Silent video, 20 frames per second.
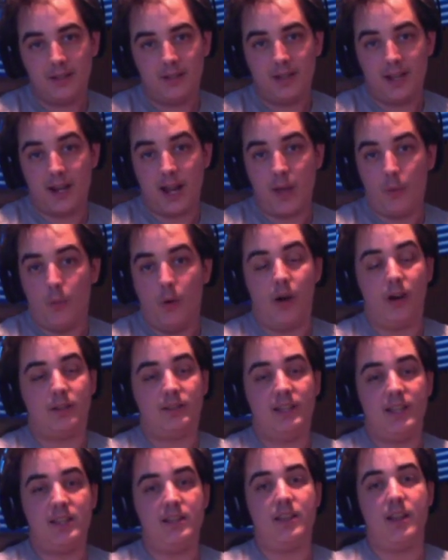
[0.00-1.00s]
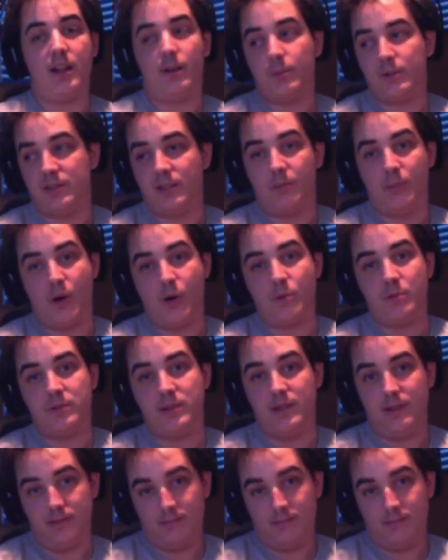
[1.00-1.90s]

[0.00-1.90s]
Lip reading: And I walked in there with him holding it.